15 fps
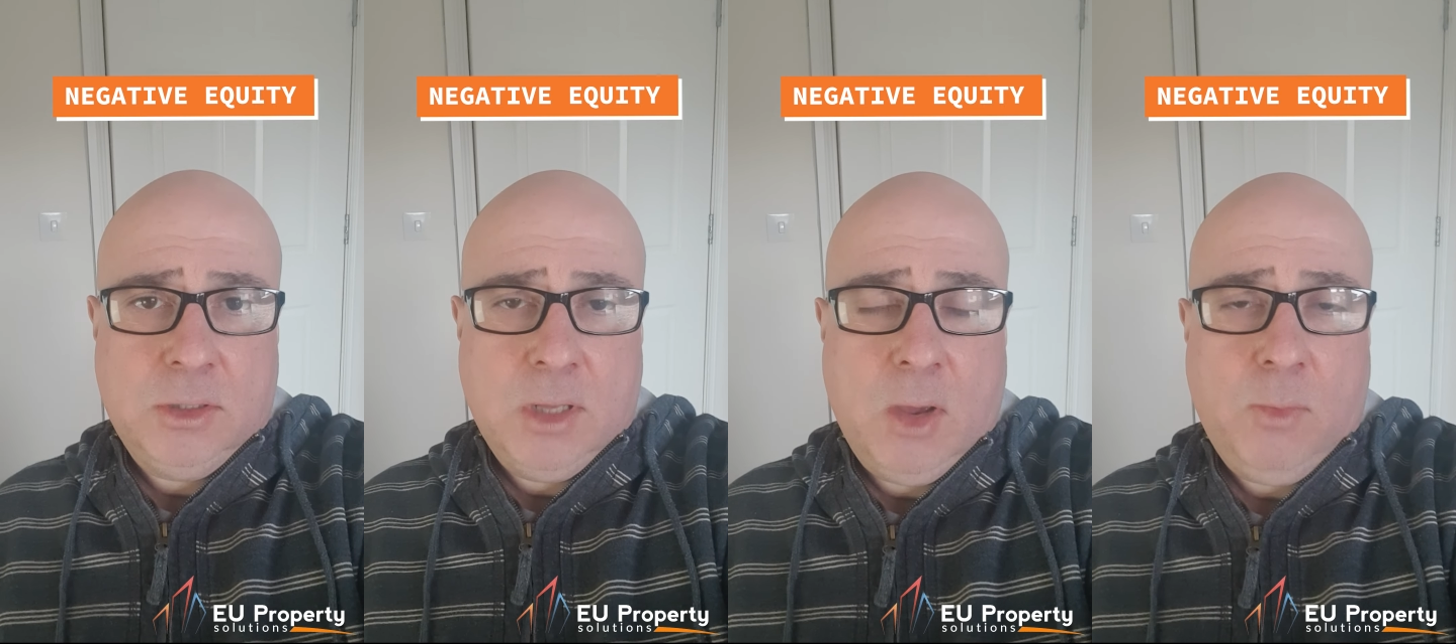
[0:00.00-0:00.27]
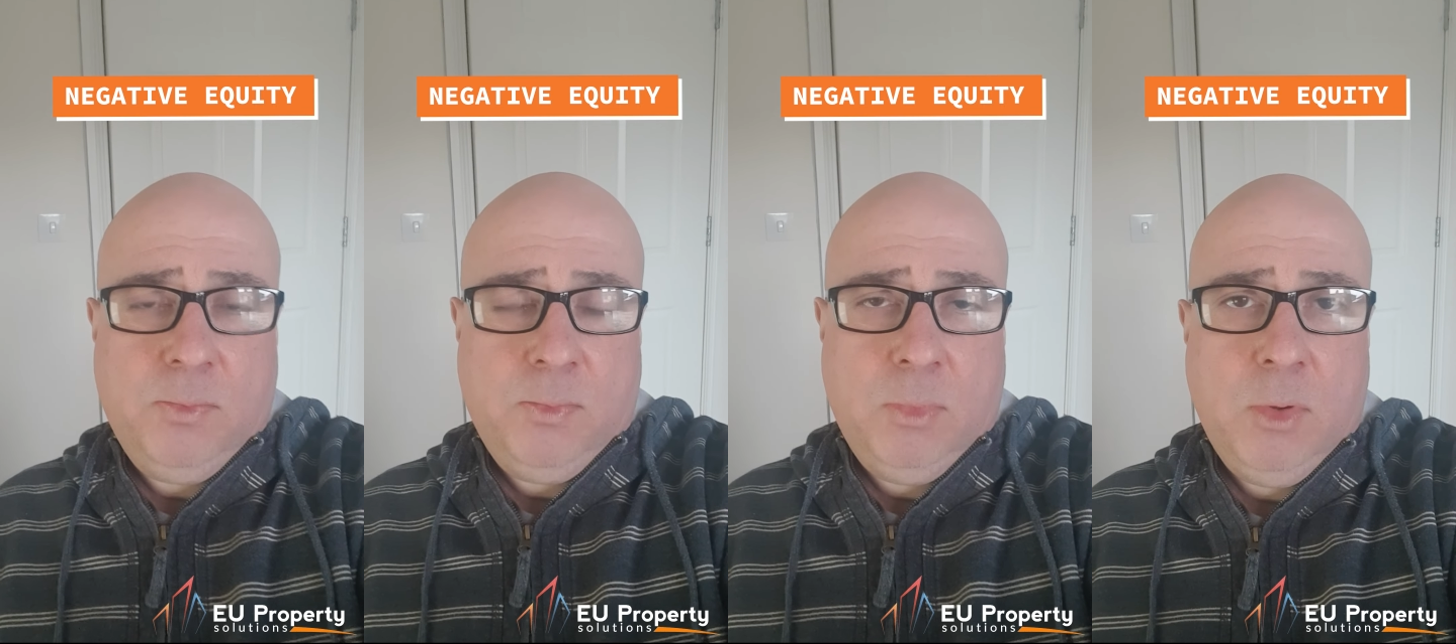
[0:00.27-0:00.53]
Uh,
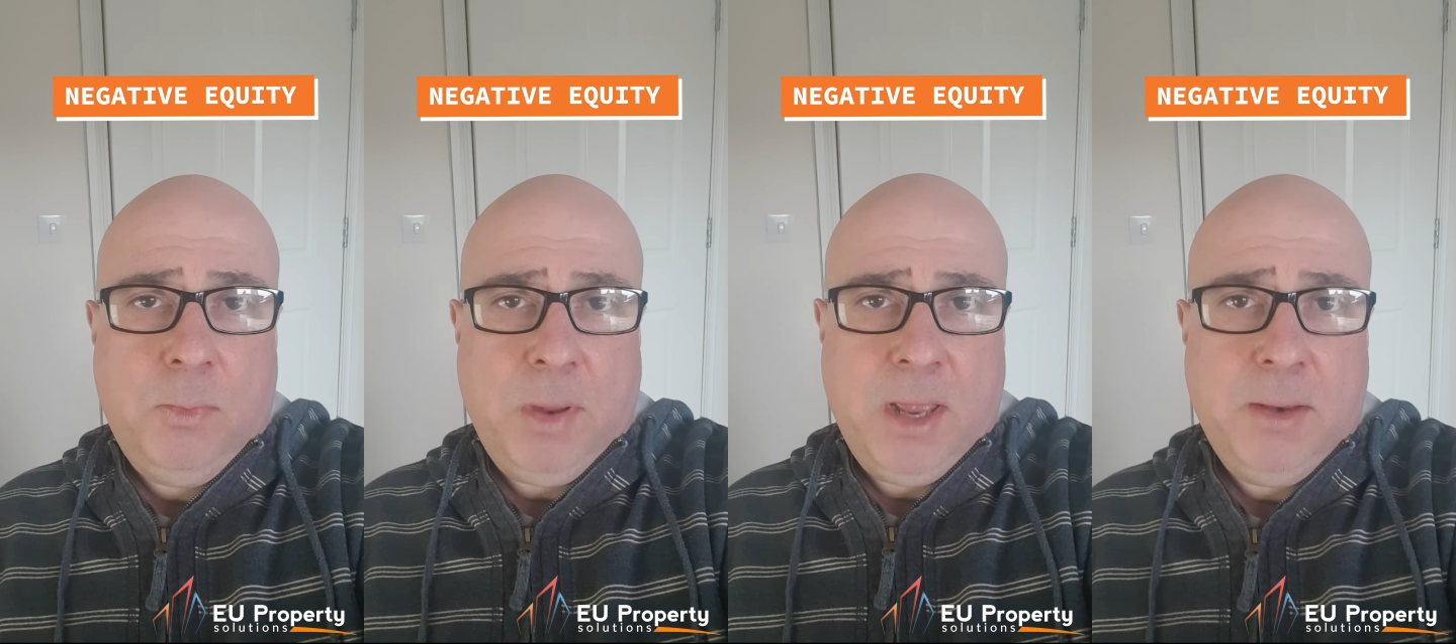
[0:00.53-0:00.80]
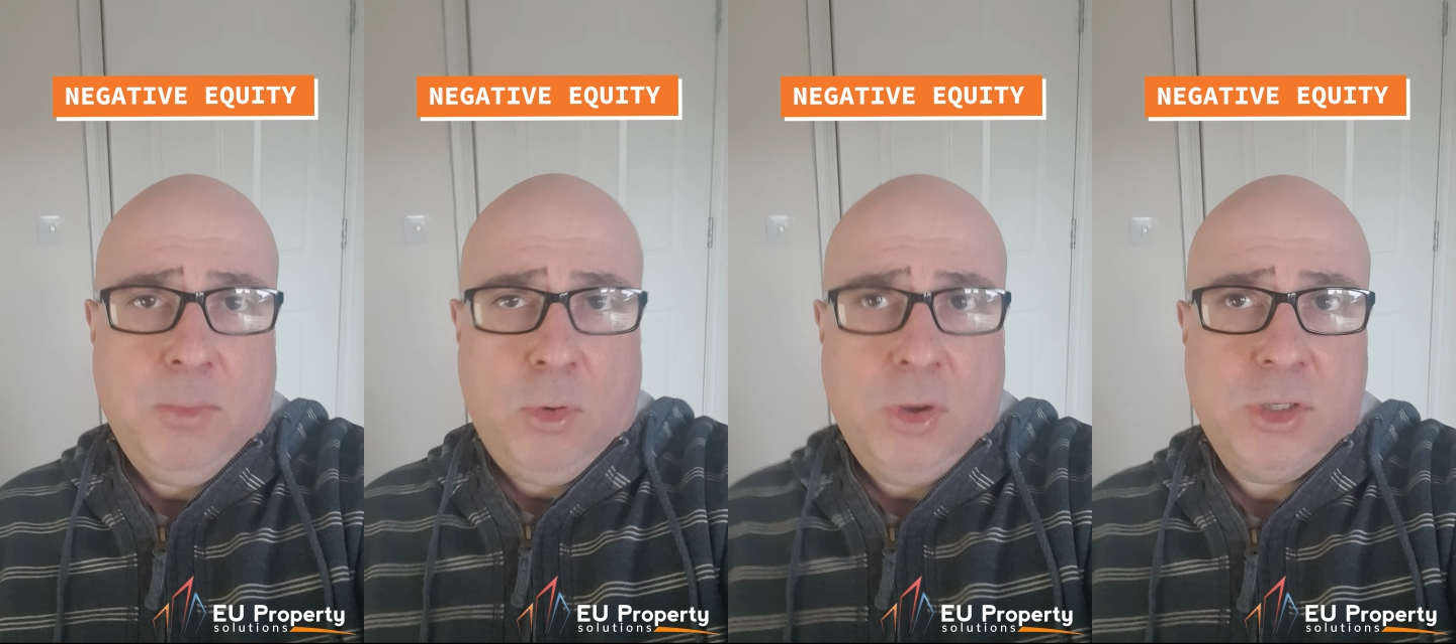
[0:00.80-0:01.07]
we were paying
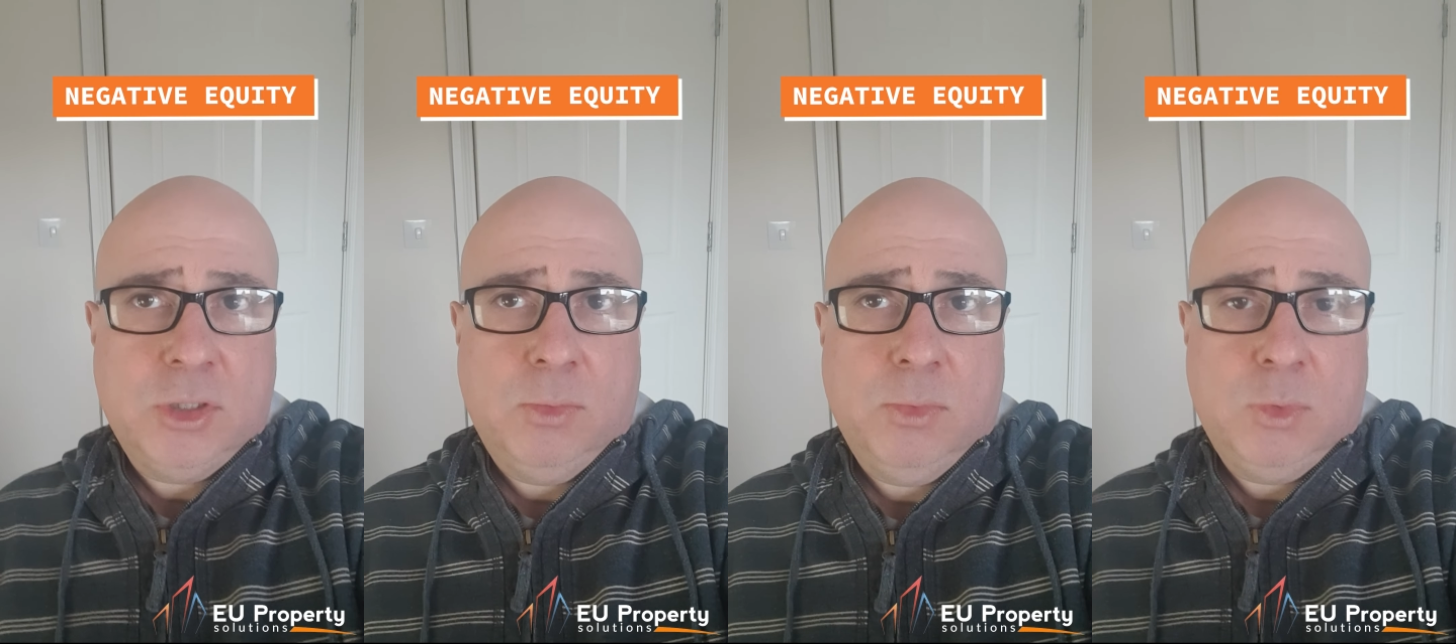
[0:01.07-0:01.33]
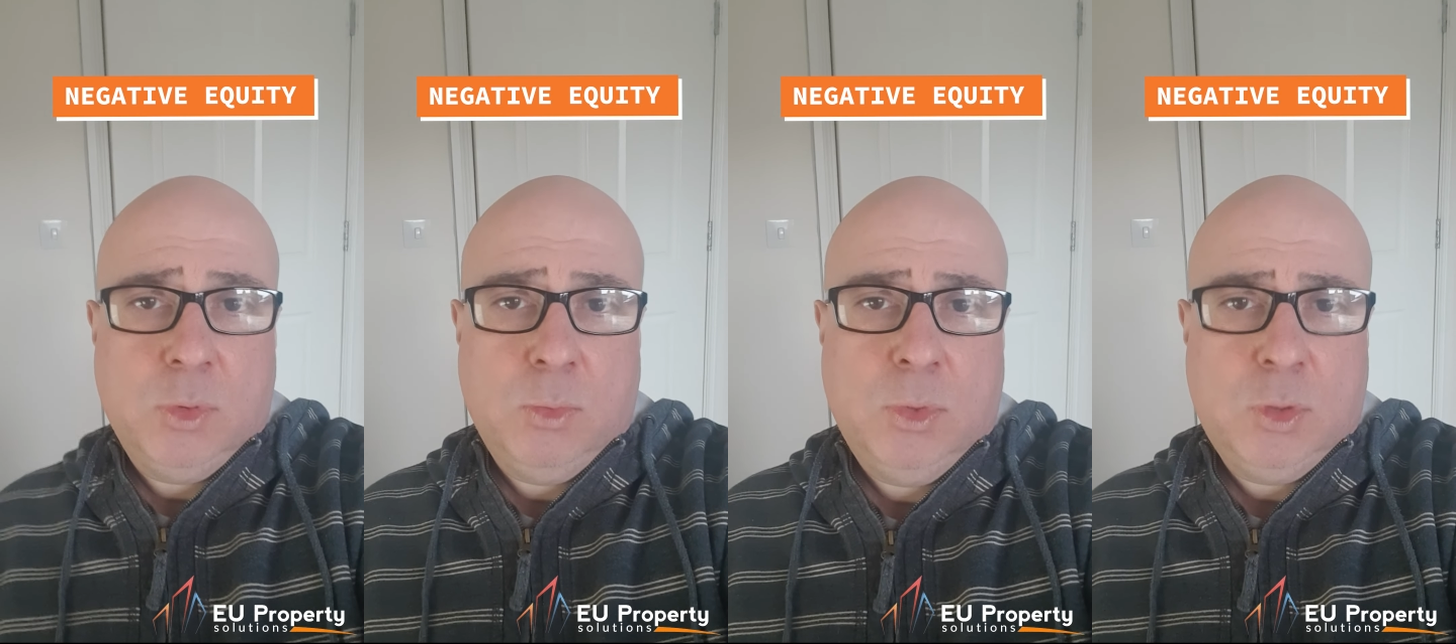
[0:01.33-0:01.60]
the mortgage on,
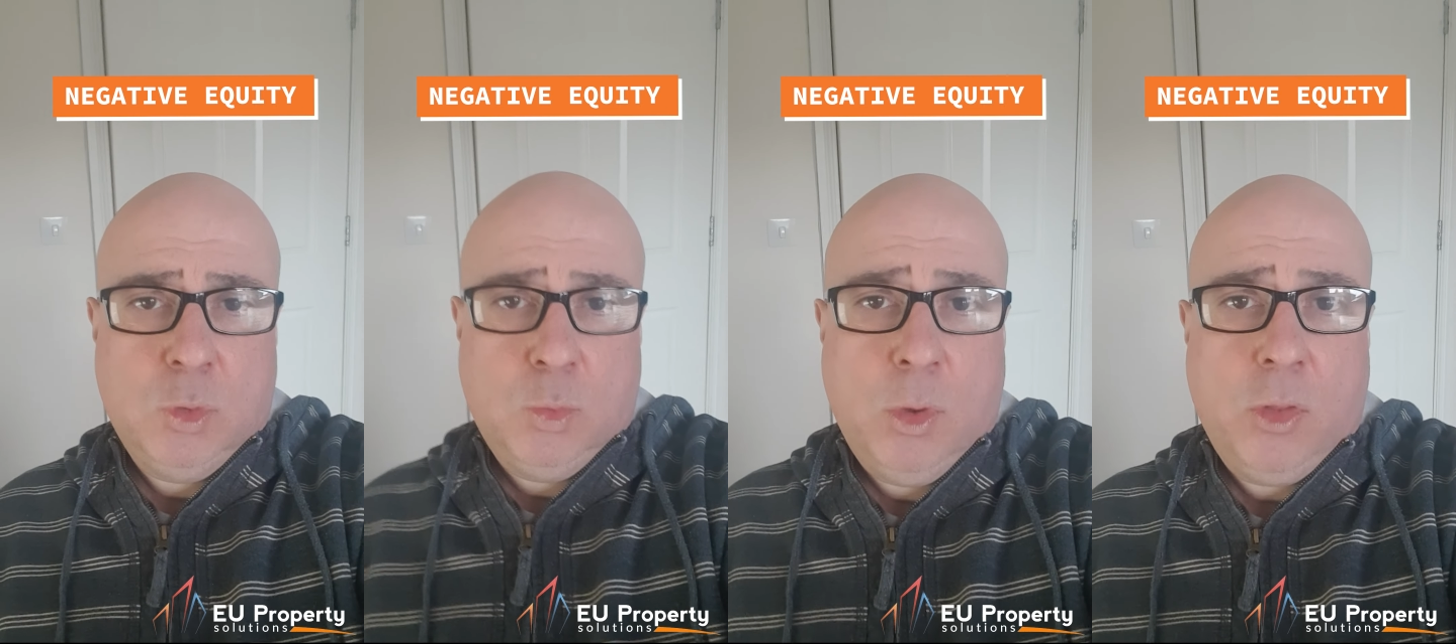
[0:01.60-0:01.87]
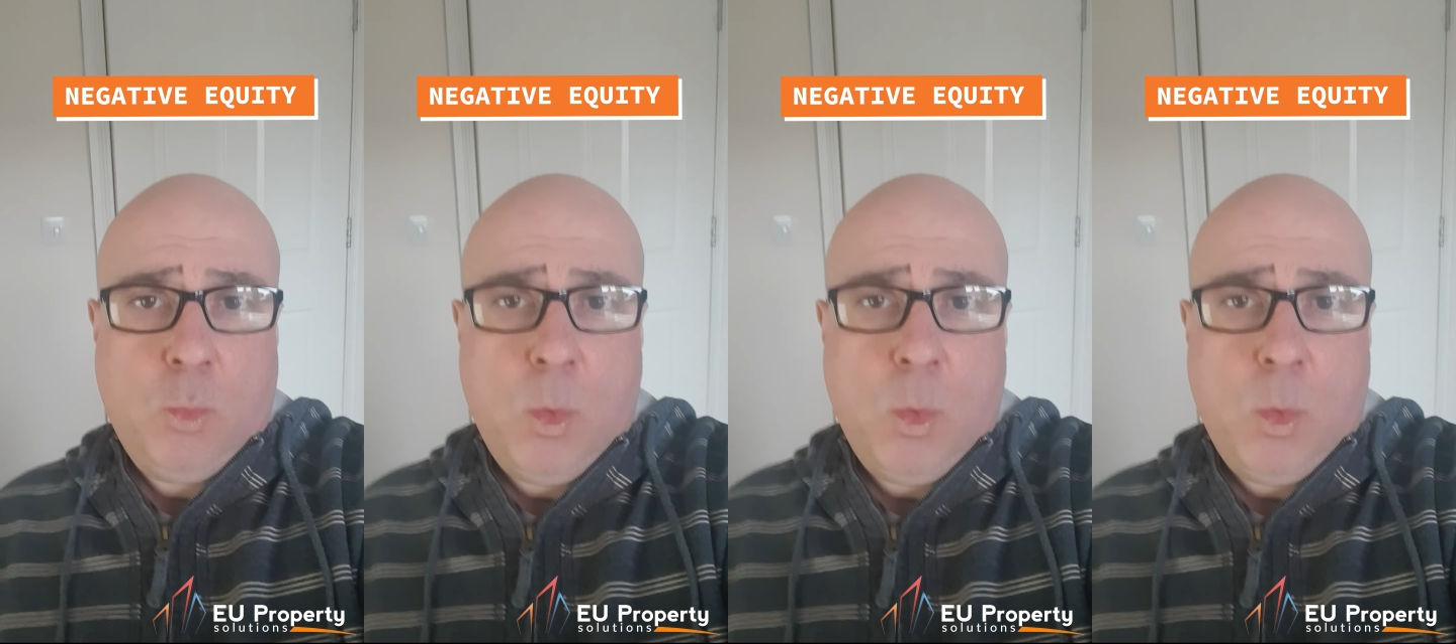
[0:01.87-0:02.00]
which, which was worth